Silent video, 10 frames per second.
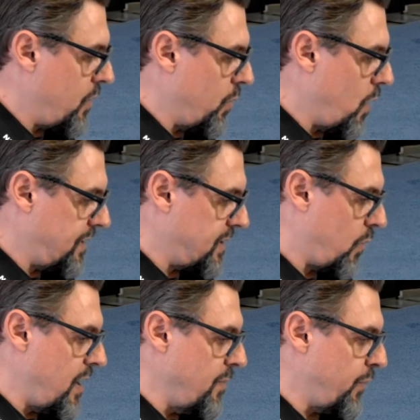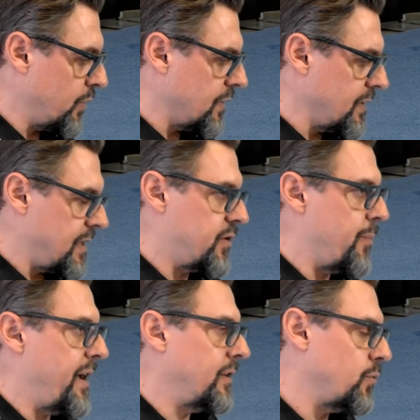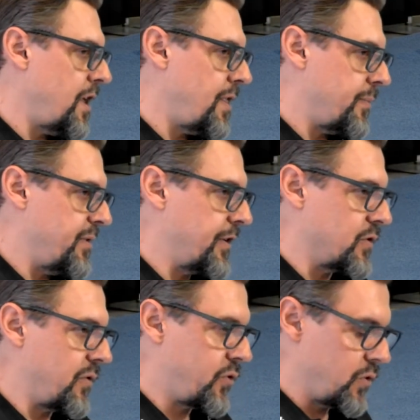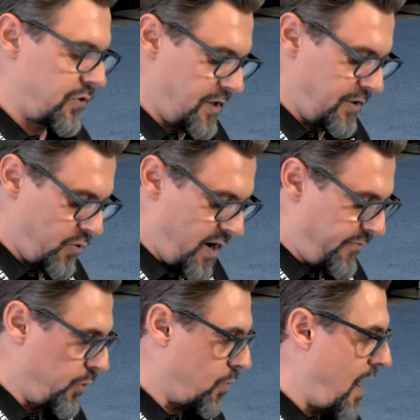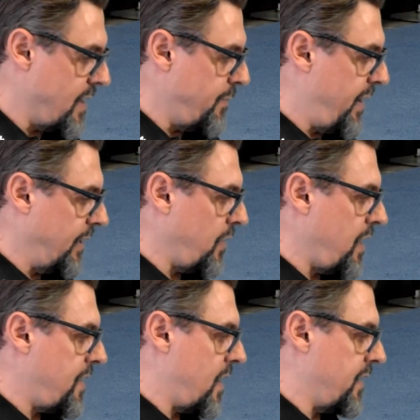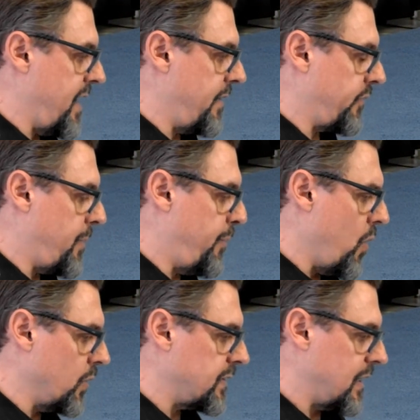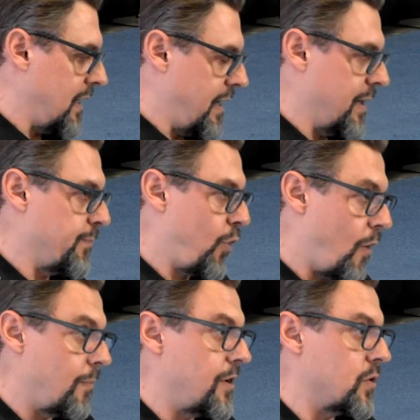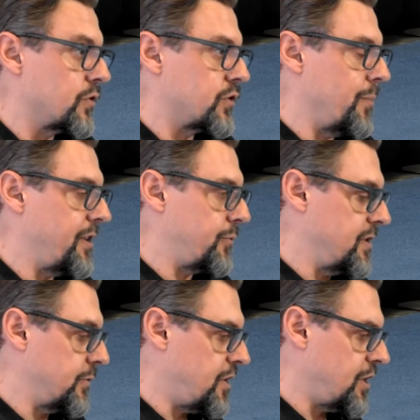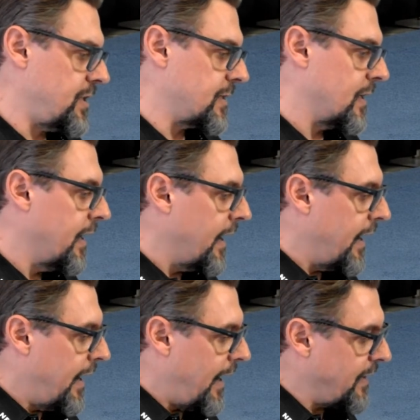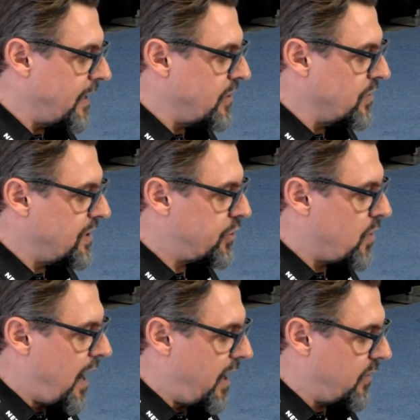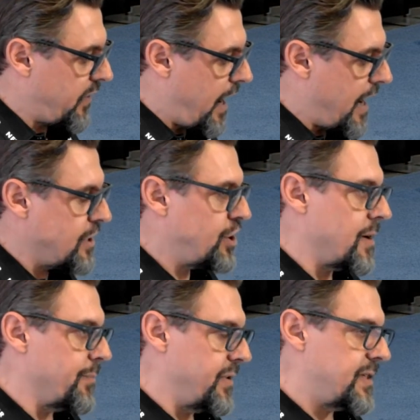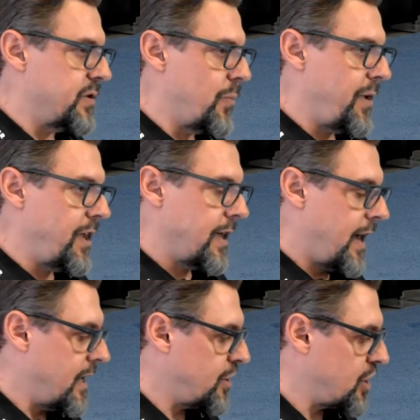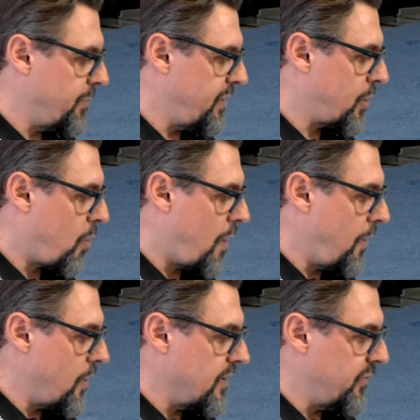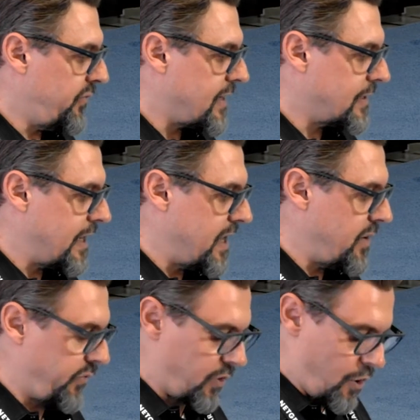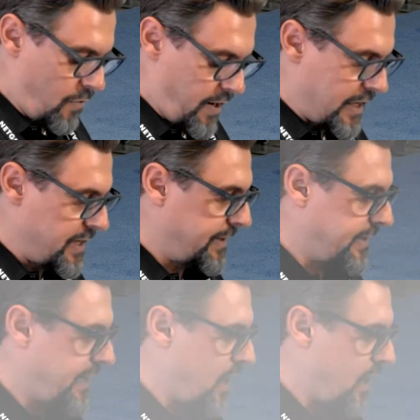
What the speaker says: What is really important is the bandwidth, because of course you need to have the right bandwidth on every port and probably also between switches. And then you need to have IGMP snooping, IGMP querier and fast sleeve correctly set up.